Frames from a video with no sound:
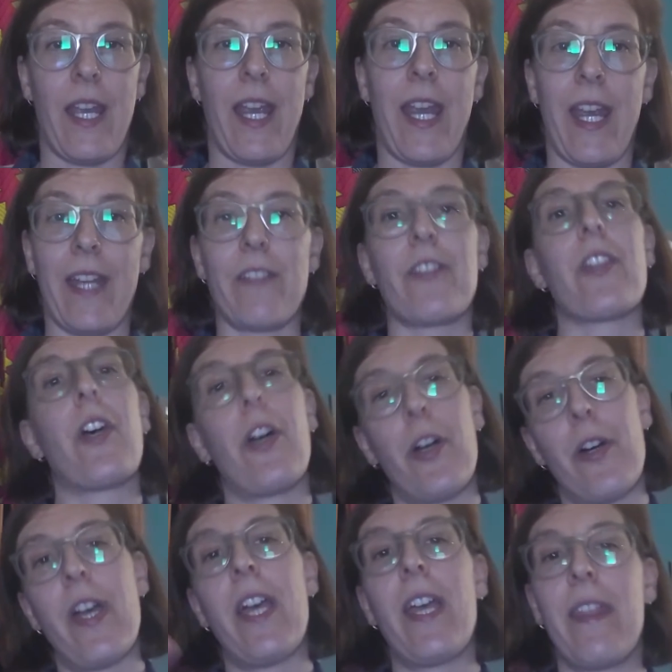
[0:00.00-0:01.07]
And
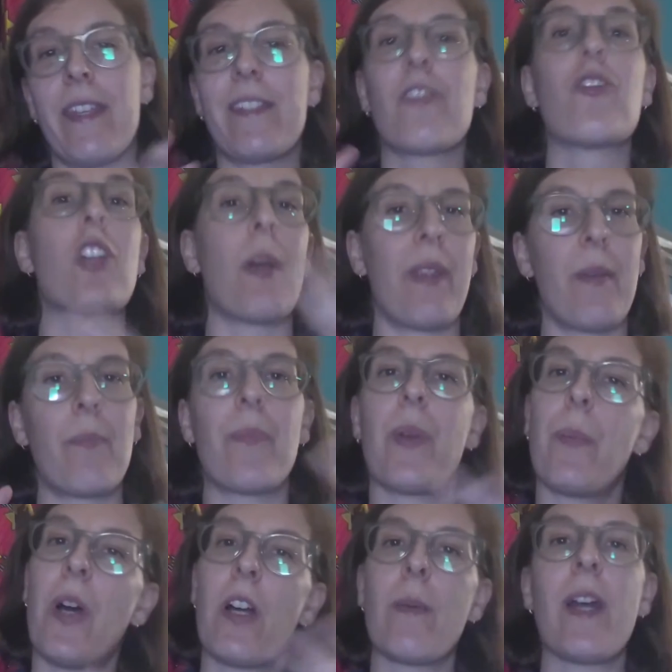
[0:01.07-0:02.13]
so
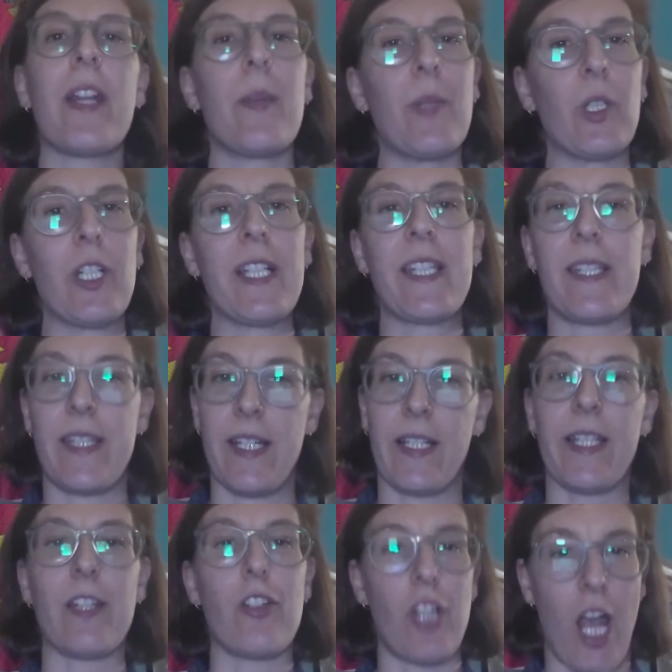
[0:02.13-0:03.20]
the part about immigrants
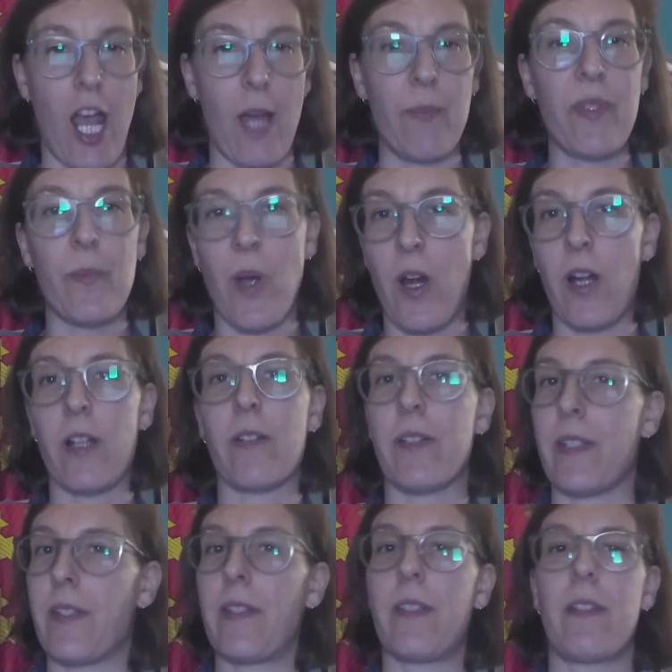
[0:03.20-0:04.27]
stealing jobs part
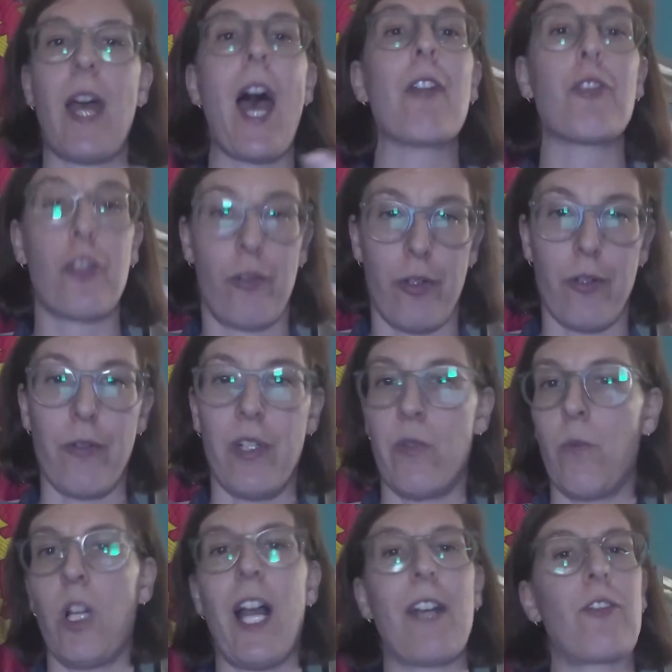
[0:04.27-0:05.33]
is not true,
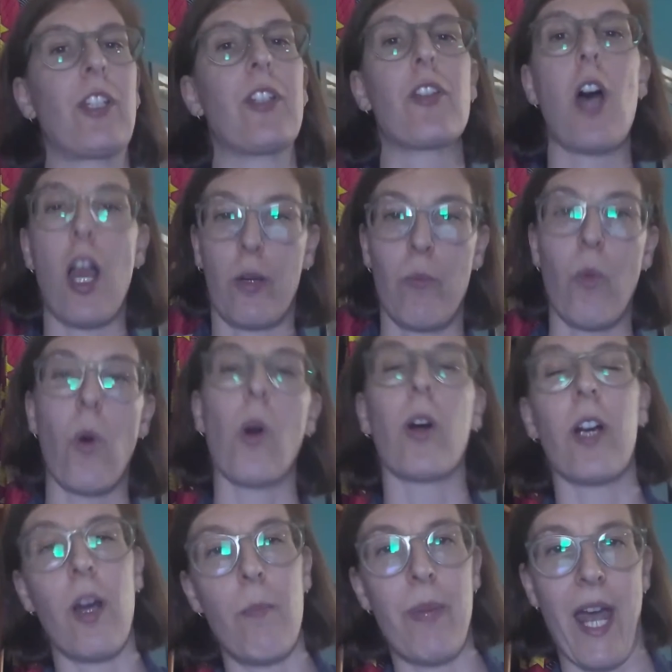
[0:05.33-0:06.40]
and we'll actually talk
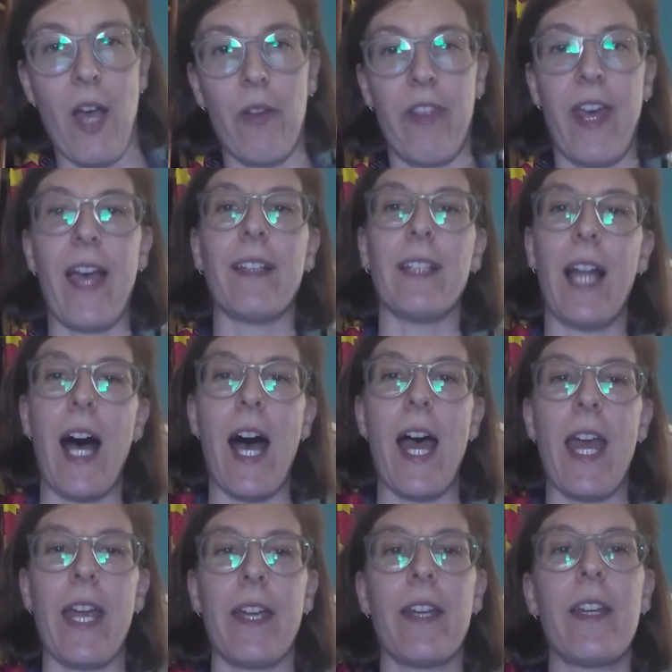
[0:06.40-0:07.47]
more about that
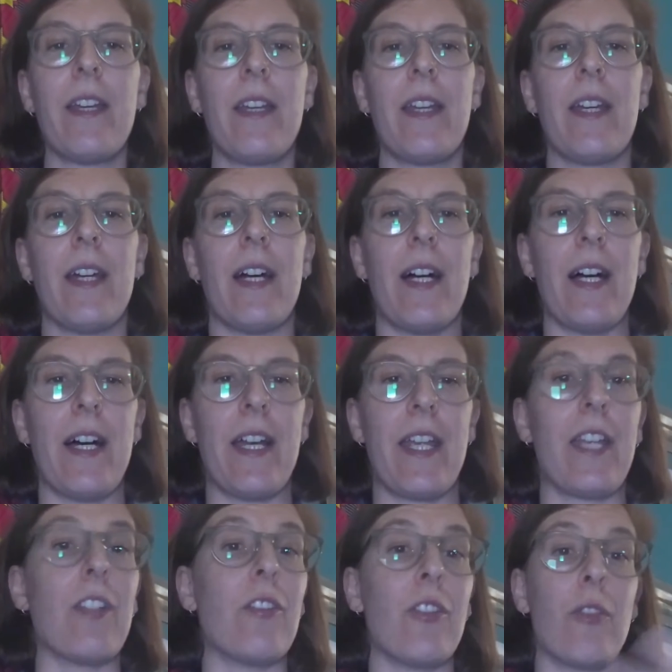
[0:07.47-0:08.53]
lie
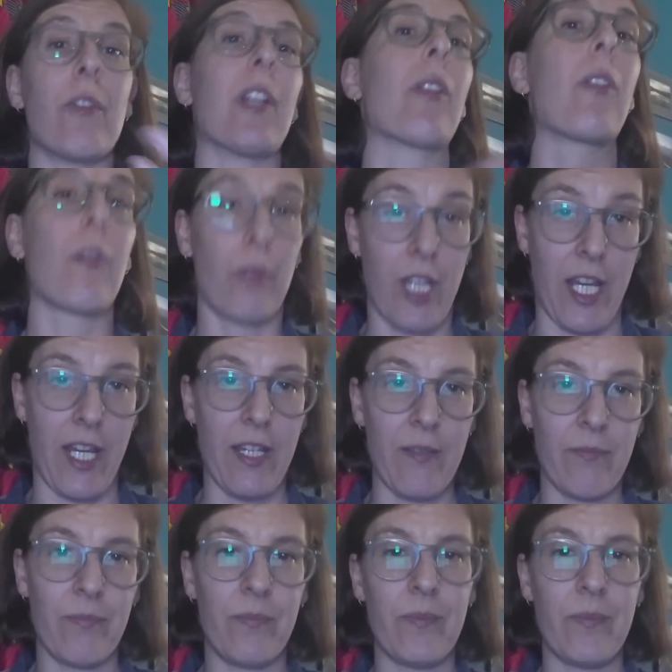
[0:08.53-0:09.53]
in Unit 3.